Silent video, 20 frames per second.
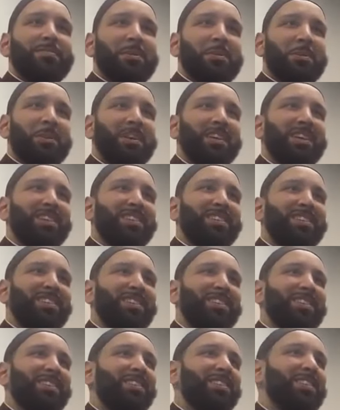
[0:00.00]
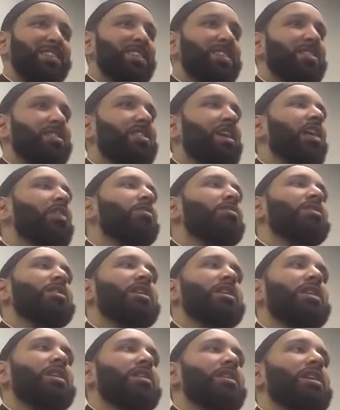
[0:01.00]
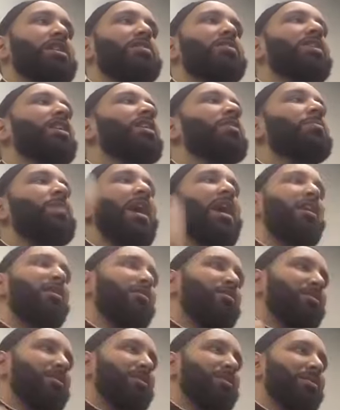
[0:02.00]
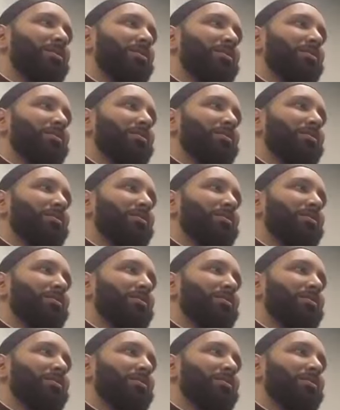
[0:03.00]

Okay? There's a subtlety there that's very powerful.